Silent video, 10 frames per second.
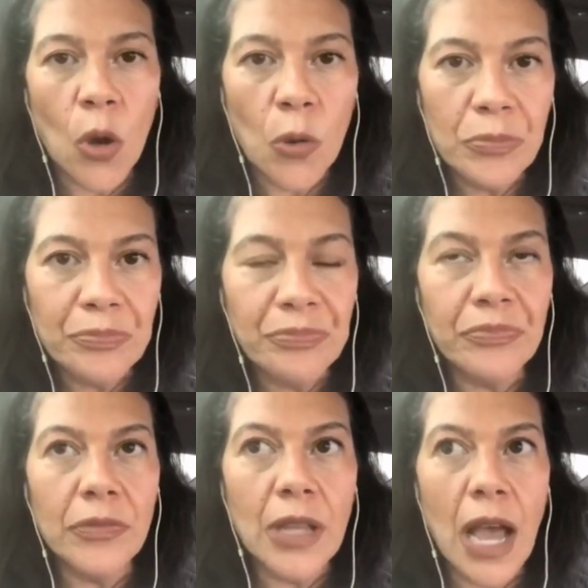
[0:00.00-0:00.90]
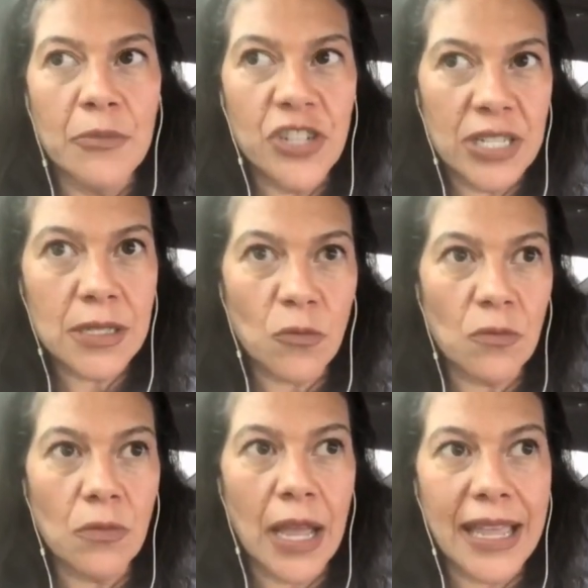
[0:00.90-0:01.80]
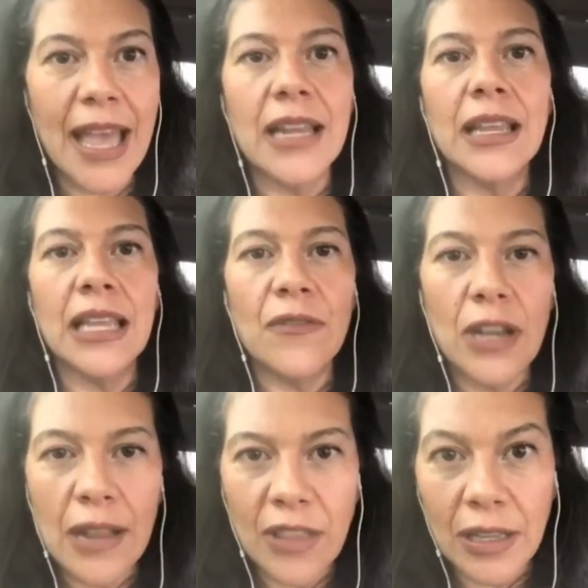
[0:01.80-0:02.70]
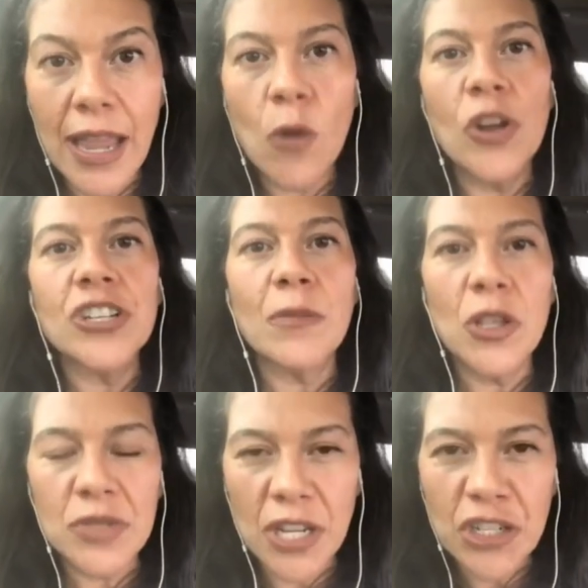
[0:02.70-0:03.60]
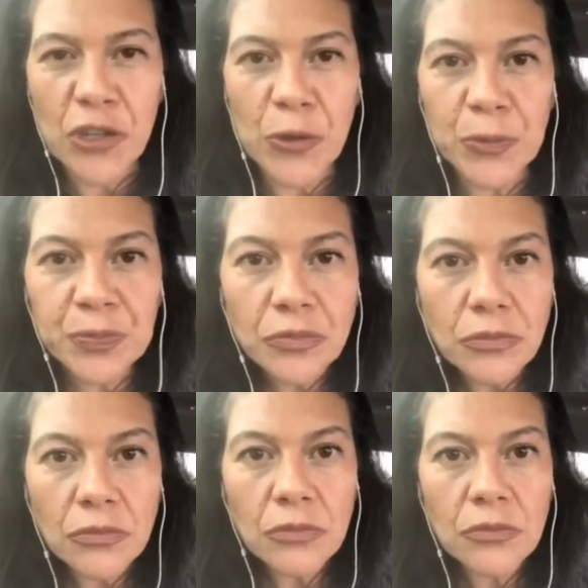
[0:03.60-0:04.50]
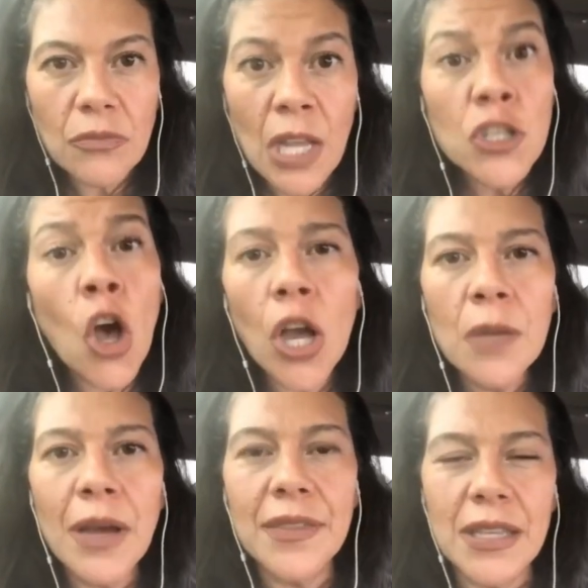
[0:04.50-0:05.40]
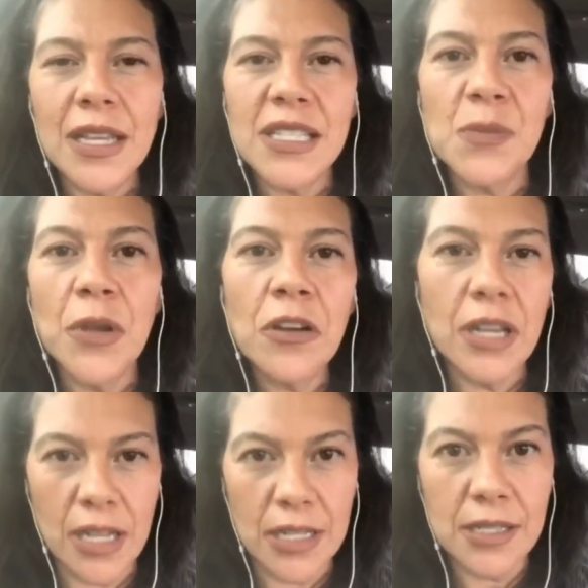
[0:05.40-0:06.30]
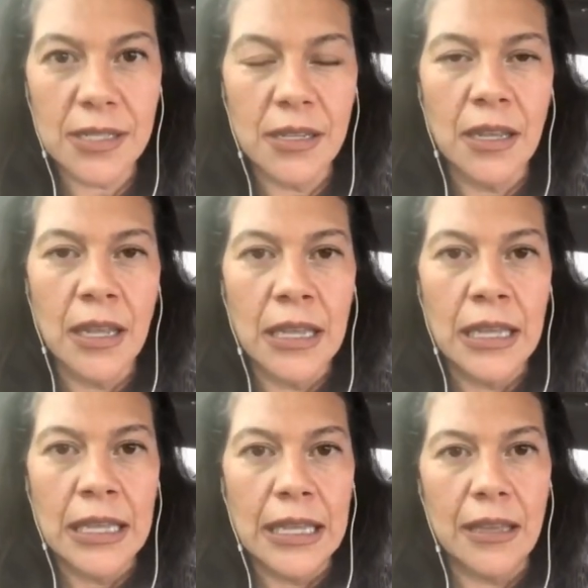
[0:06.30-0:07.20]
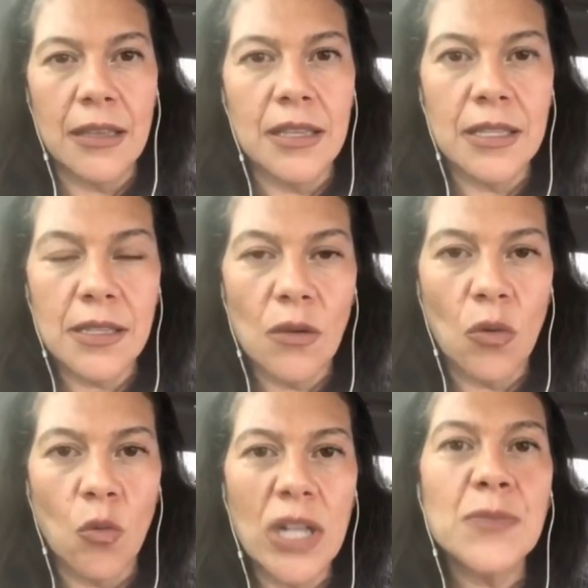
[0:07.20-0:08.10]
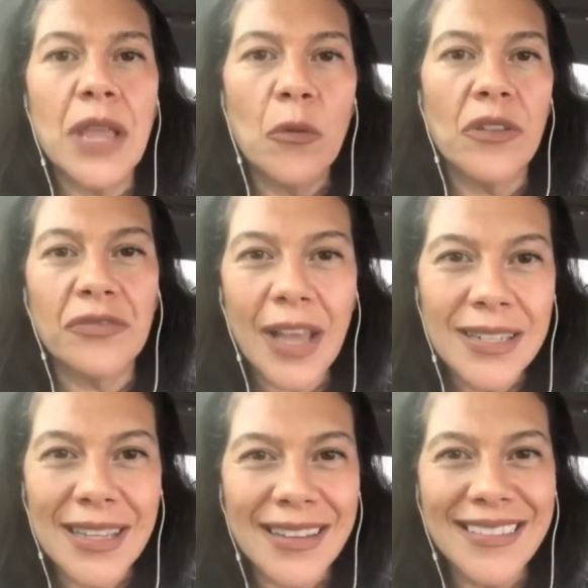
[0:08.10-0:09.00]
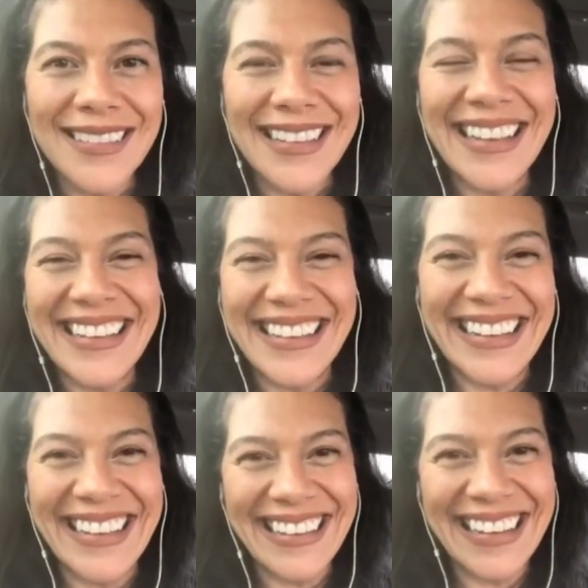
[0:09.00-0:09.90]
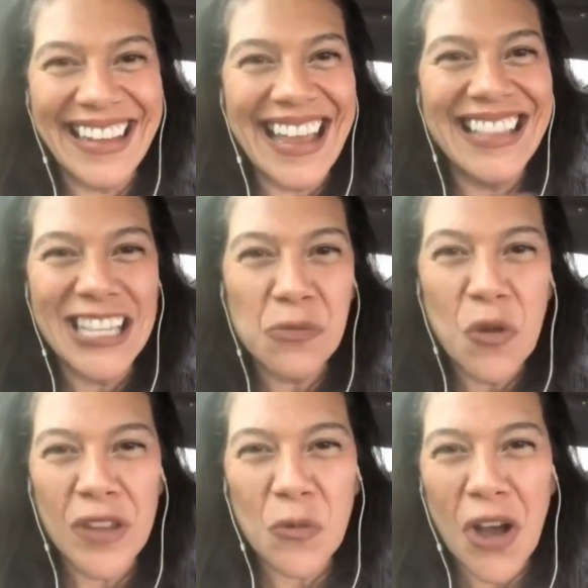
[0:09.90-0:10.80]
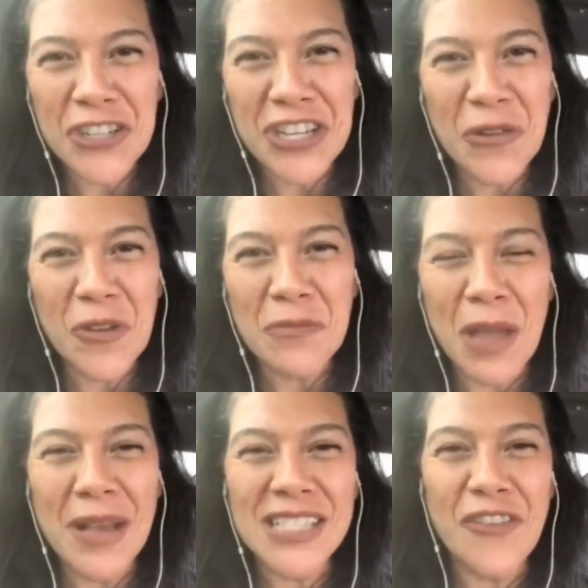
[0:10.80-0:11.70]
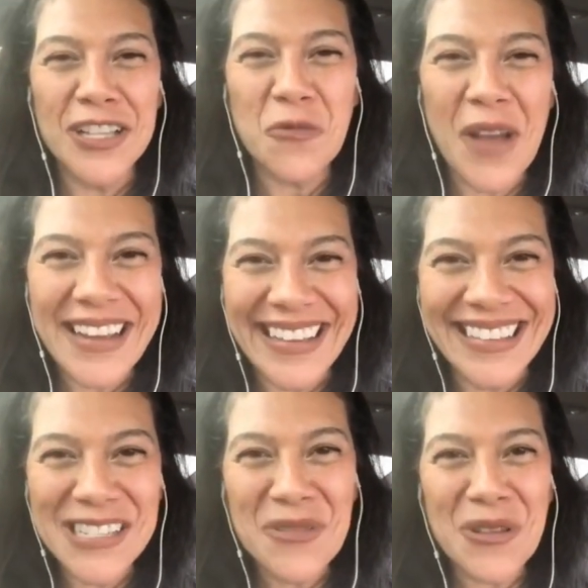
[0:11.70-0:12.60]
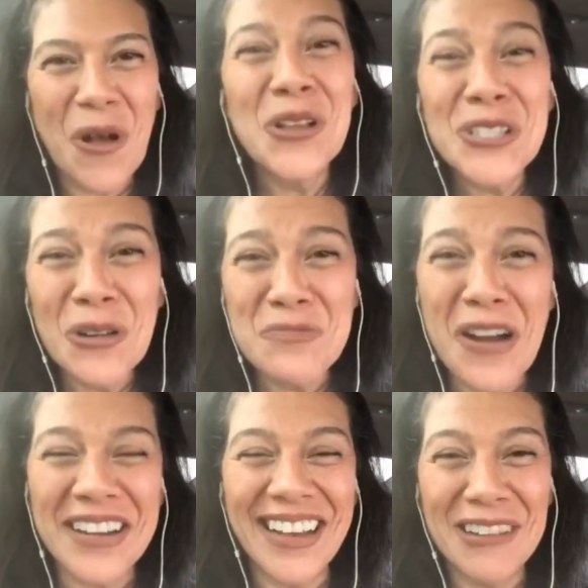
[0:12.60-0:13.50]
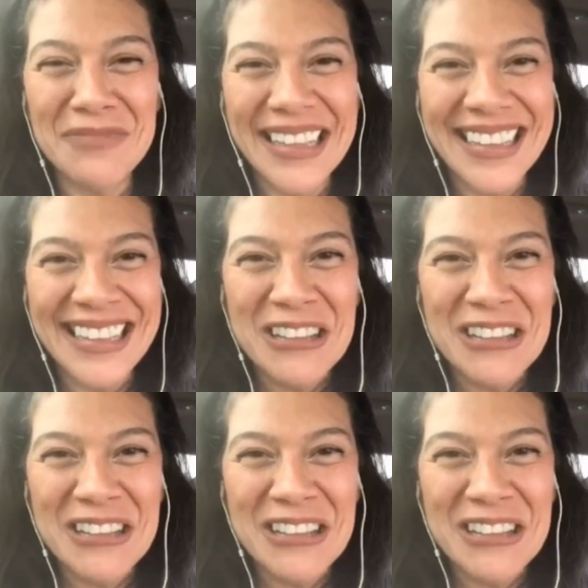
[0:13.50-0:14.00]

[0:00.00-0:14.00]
So I'm just, again, even the language I'm using to talk about the experience is what's being reflected. And again, this movie watching with my best friend's wedding, this was also brought up